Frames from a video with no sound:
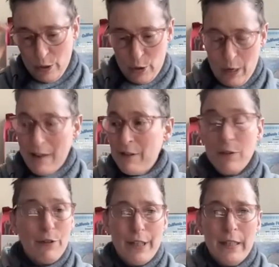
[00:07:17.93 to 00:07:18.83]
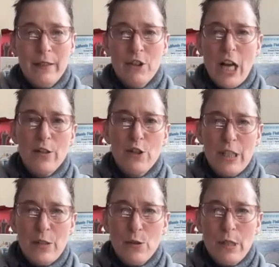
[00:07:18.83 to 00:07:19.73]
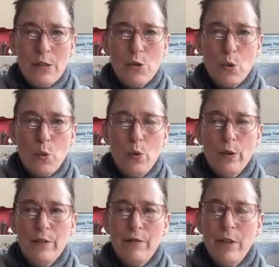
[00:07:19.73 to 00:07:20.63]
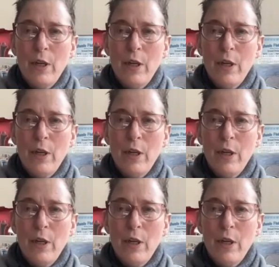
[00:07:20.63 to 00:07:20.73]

which were I found very challenging in school and